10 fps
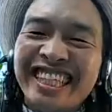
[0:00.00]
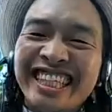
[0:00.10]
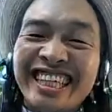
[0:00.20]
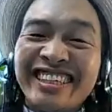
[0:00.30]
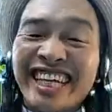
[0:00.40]

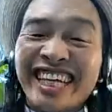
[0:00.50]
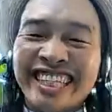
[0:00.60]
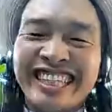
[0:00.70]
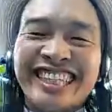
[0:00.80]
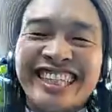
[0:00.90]
but I think
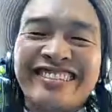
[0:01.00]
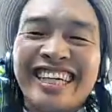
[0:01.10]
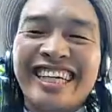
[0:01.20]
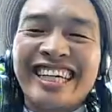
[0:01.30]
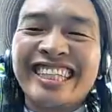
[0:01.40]
this is
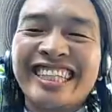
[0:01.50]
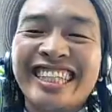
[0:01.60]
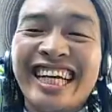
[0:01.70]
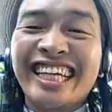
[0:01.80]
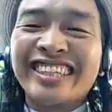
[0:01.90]
where
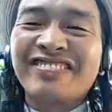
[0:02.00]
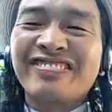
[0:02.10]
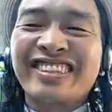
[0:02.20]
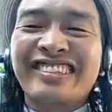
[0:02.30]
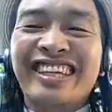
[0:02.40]
that
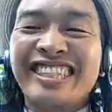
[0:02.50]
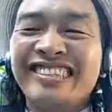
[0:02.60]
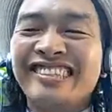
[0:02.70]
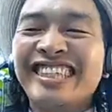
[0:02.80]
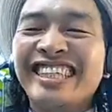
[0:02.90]

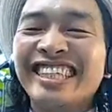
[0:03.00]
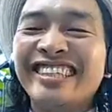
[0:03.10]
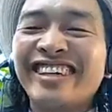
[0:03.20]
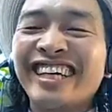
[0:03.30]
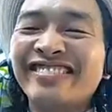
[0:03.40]
transit-oriented
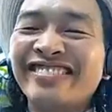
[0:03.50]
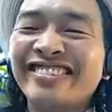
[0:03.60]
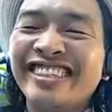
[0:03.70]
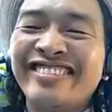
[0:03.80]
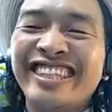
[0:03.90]
development
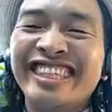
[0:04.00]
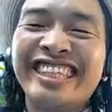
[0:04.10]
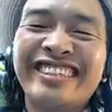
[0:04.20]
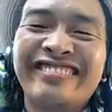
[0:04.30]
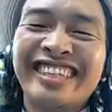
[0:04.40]
really
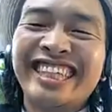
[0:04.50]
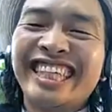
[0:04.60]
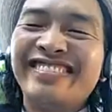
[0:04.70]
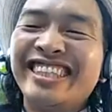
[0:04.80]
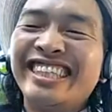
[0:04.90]
really
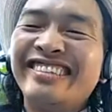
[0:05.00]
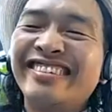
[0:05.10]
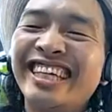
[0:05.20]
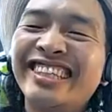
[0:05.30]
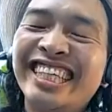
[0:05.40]
comes in
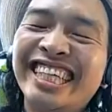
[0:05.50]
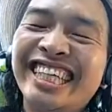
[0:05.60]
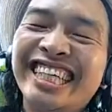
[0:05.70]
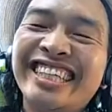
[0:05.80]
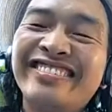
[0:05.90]
well,
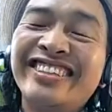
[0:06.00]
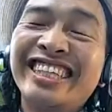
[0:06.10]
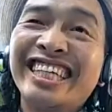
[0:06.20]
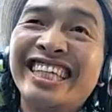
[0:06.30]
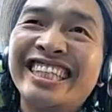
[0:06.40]

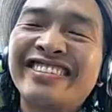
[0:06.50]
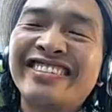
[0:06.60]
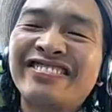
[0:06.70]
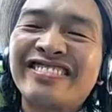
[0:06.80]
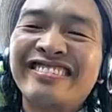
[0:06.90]
because
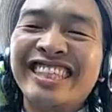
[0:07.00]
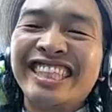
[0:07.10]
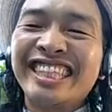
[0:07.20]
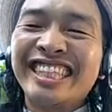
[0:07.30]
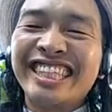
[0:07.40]

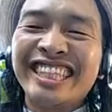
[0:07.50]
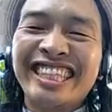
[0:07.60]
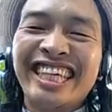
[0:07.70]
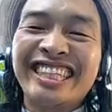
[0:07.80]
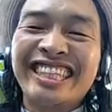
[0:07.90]
with
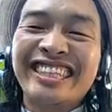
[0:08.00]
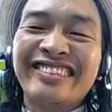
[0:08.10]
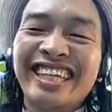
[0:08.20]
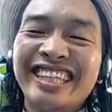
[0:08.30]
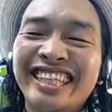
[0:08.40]
AC
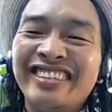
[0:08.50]
Transit,